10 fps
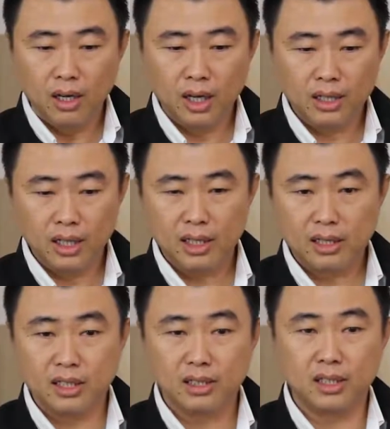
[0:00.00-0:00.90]
I think
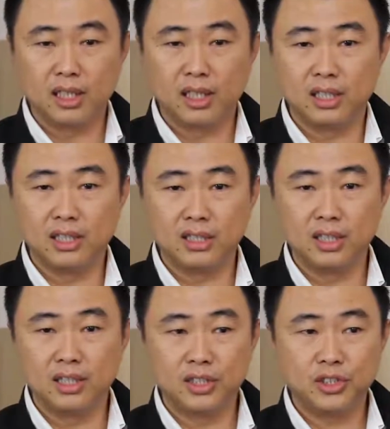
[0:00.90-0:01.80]
here's the thing. This
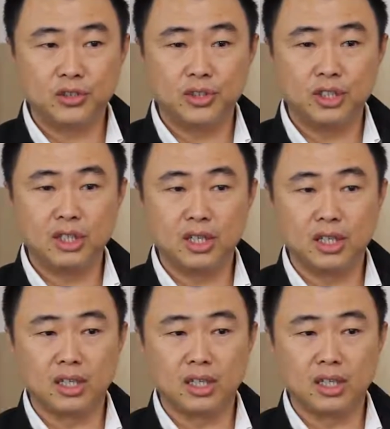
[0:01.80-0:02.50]
industry